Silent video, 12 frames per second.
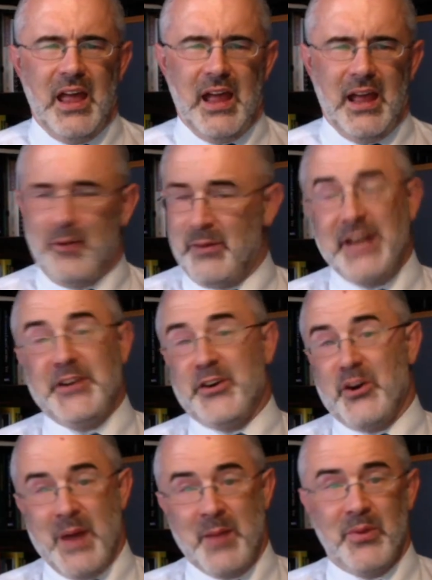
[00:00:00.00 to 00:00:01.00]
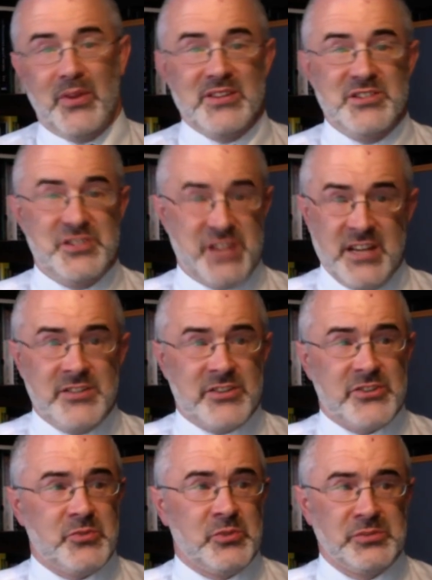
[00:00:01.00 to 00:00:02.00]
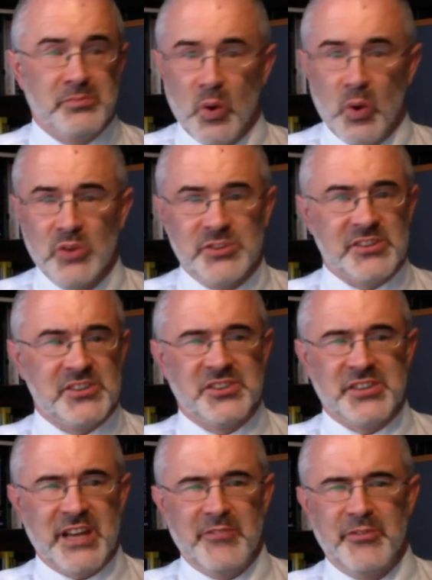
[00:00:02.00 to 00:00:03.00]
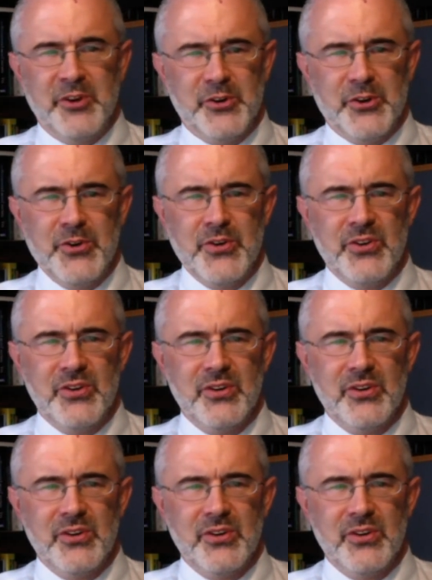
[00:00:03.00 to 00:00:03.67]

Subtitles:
And we need to remember that Jesus was Moses' Savior too.